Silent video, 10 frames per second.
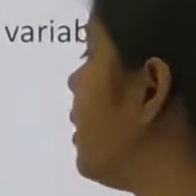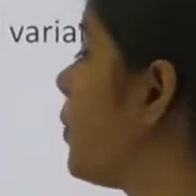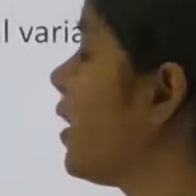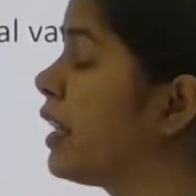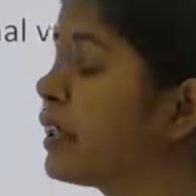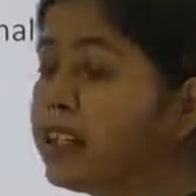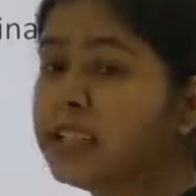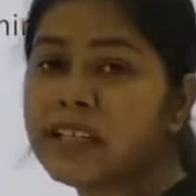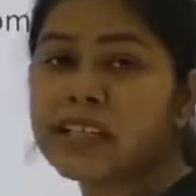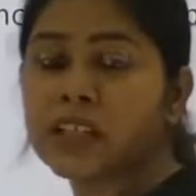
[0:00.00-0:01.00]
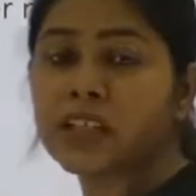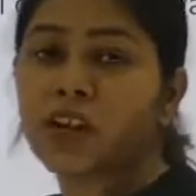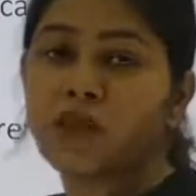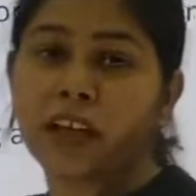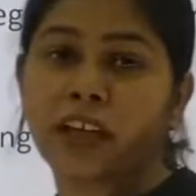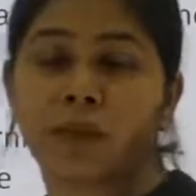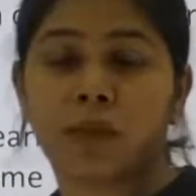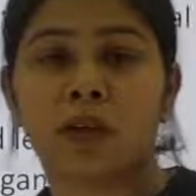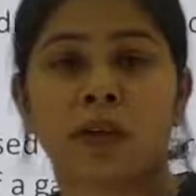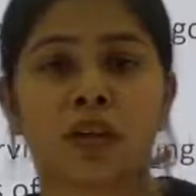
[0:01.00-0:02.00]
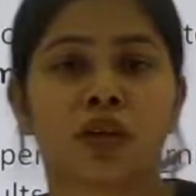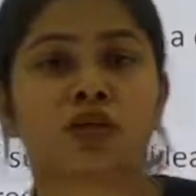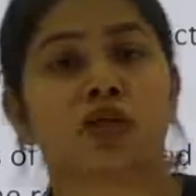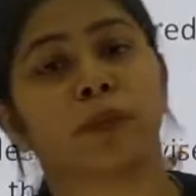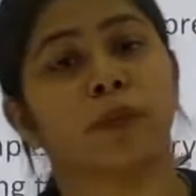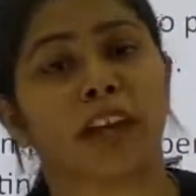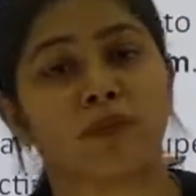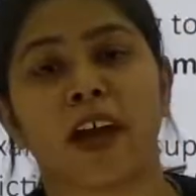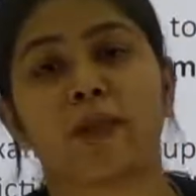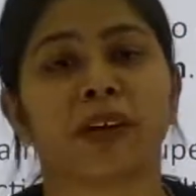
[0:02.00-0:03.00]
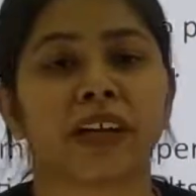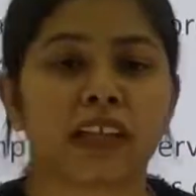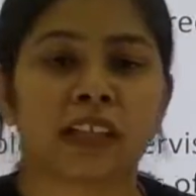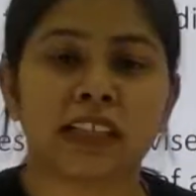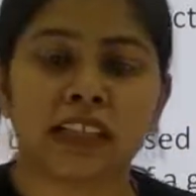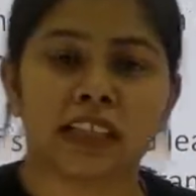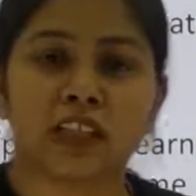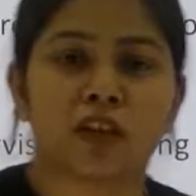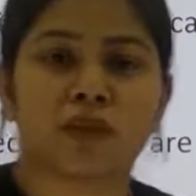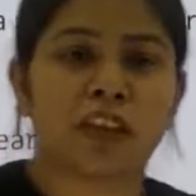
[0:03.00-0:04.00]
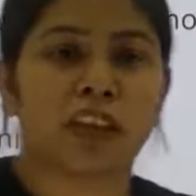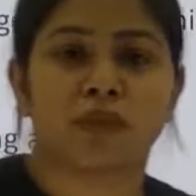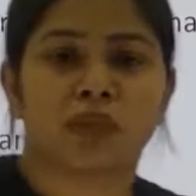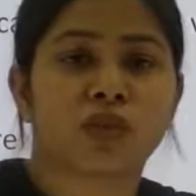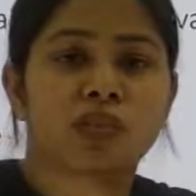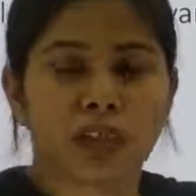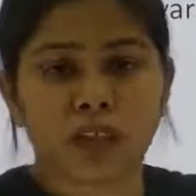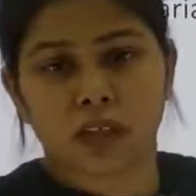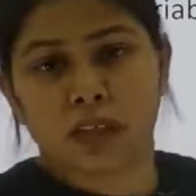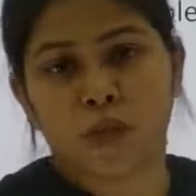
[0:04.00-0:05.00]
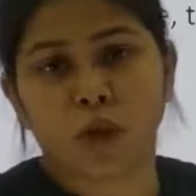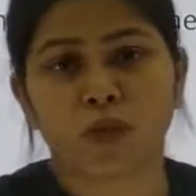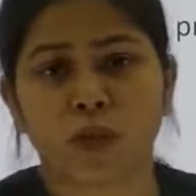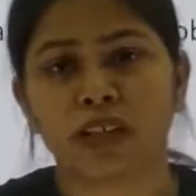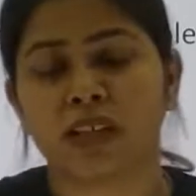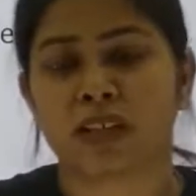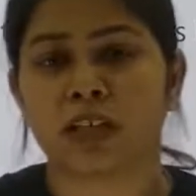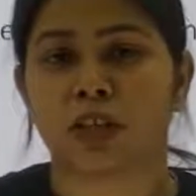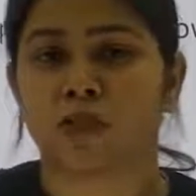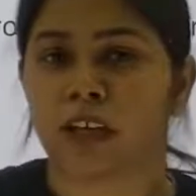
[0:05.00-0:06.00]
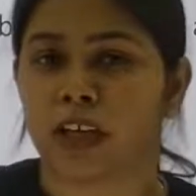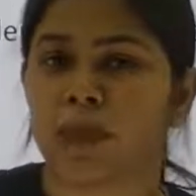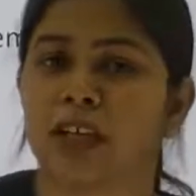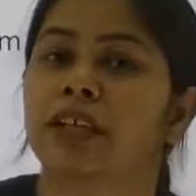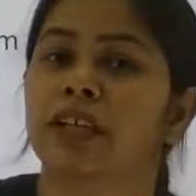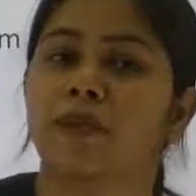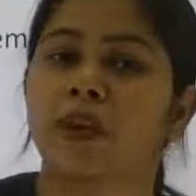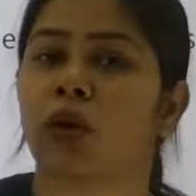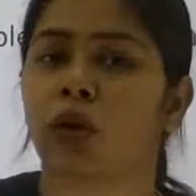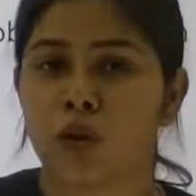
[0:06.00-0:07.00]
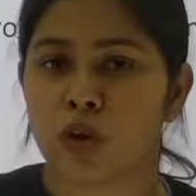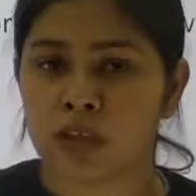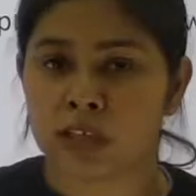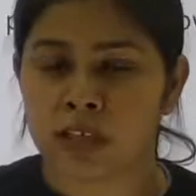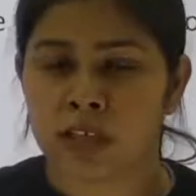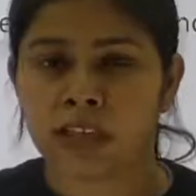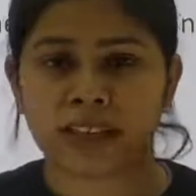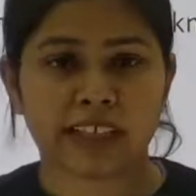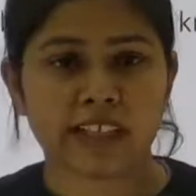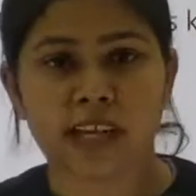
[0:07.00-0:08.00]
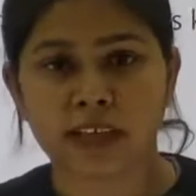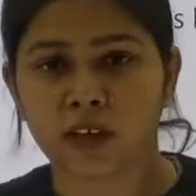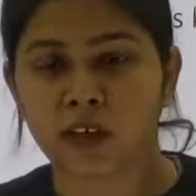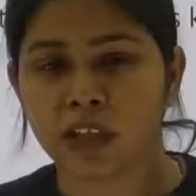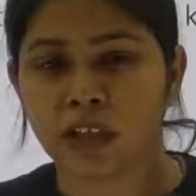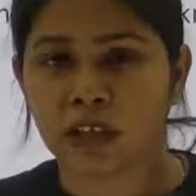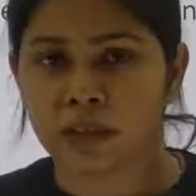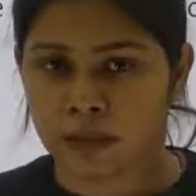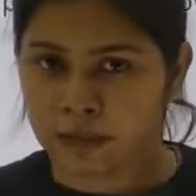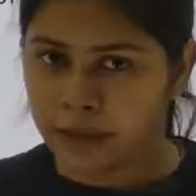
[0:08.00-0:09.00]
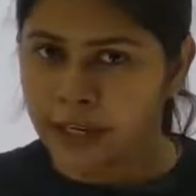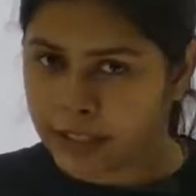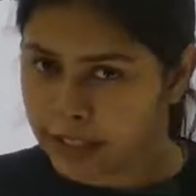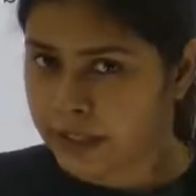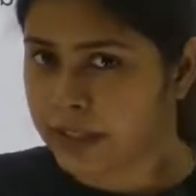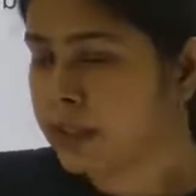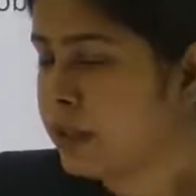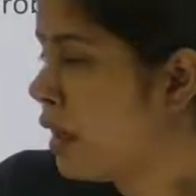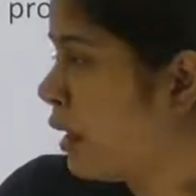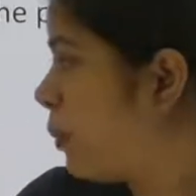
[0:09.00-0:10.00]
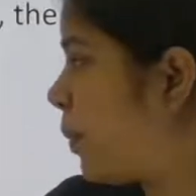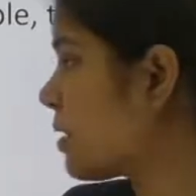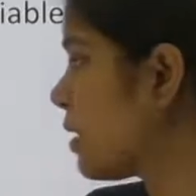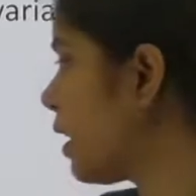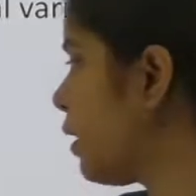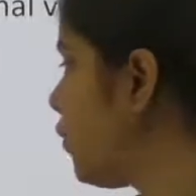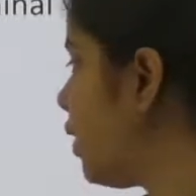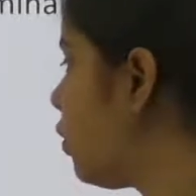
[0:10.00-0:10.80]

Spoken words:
predicting the result of a game. So if I am predicting the result of a game, so result, what would be the result of a game? Either win or loss. That is categorical, right? Either a person can win